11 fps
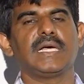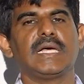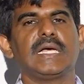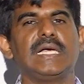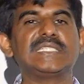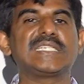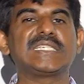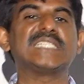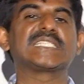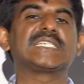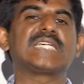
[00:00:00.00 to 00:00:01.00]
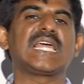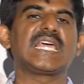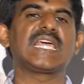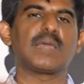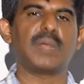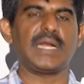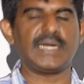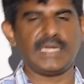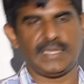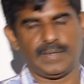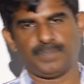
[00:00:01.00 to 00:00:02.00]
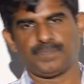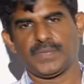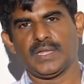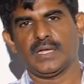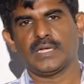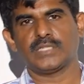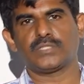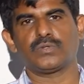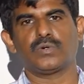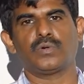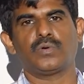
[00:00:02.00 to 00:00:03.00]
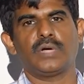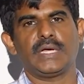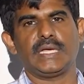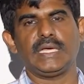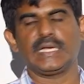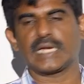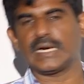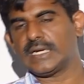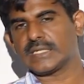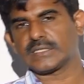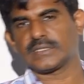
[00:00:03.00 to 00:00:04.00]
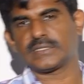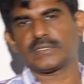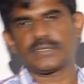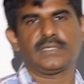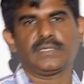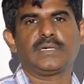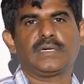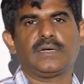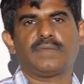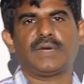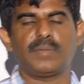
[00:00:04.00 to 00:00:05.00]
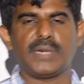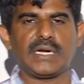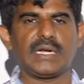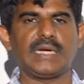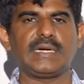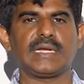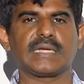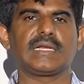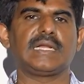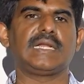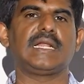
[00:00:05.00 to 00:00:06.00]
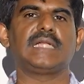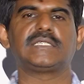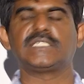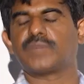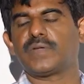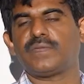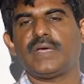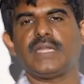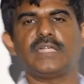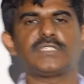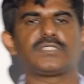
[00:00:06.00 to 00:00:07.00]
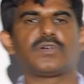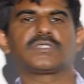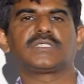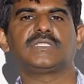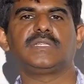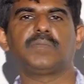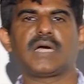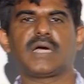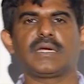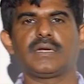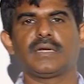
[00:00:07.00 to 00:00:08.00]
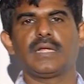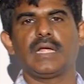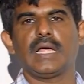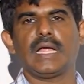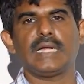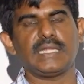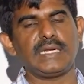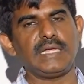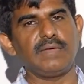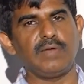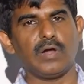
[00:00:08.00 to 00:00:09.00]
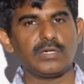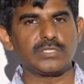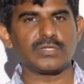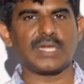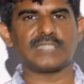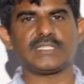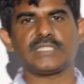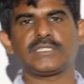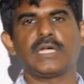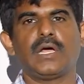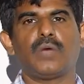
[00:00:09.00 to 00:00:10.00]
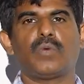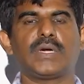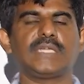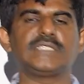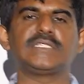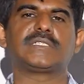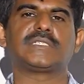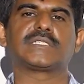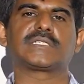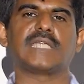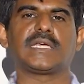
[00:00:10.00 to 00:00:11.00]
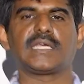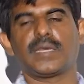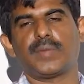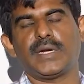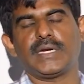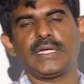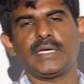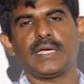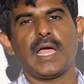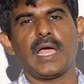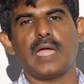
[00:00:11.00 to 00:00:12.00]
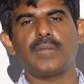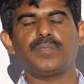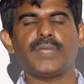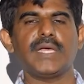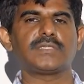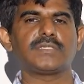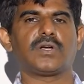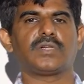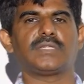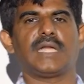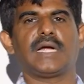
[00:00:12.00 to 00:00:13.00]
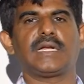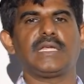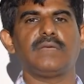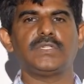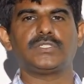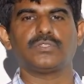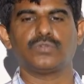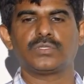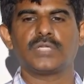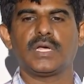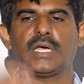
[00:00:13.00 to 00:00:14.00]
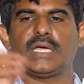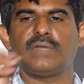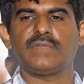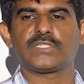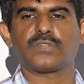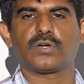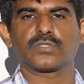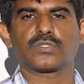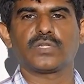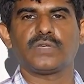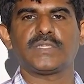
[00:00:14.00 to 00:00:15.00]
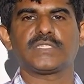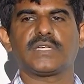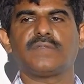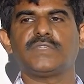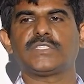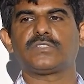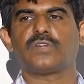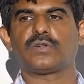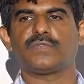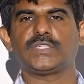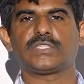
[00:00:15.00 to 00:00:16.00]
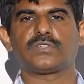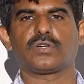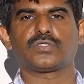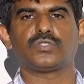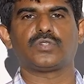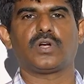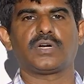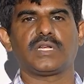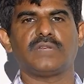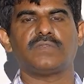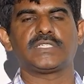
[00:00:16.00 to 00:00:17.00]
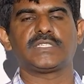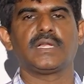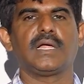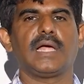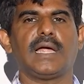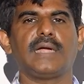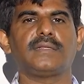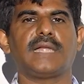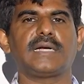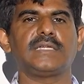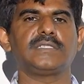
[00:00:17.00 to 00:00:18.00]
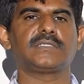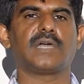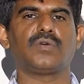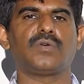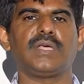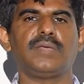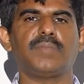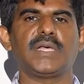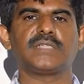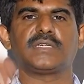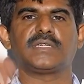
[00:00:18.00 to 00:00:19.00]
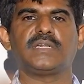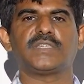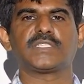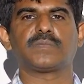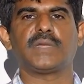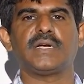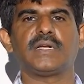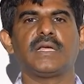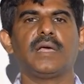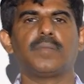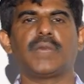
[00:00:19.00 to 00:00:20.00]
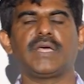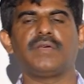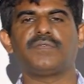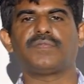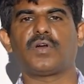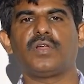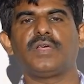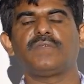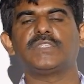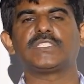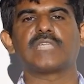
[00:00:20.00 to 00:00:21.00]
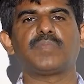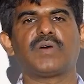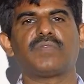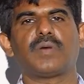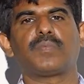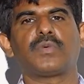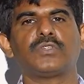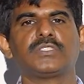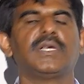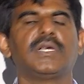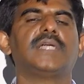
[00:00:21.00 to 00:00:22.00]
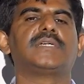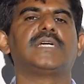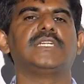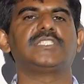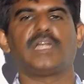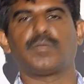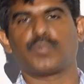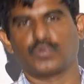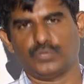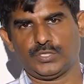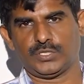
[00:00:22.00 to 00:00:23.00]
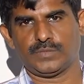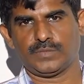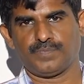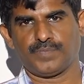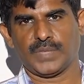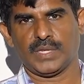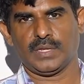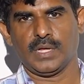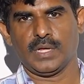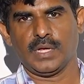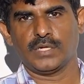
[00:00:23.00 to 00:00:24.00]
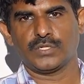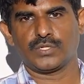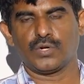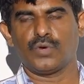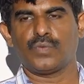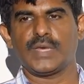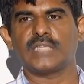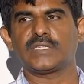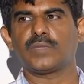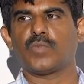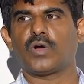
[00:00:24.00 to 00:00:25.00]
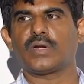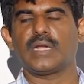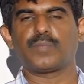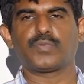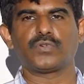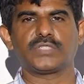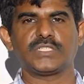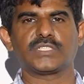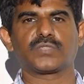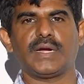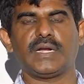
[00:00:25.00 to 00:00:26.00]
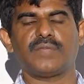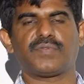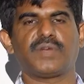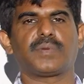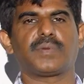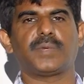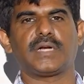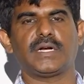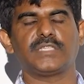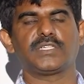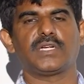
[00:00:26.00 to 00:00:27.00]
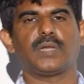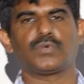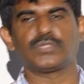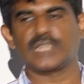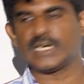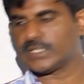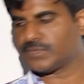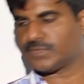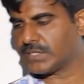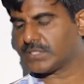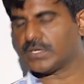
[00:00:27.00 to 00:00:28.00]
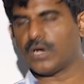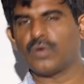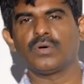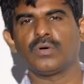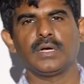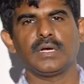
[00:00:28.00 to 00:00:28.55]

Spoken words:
his risk taking ability. So he conducts fundamental and technical analysis for various stocks in the market, and then he will also assess what is his risk taking ability, and based on that he will choose in which stocks to invest and which stocks should not invest, and that is how he makes an investment, by following which type of approach? Traditional approach. So whereas a modern approach is quite different from a traditional approach, let us first now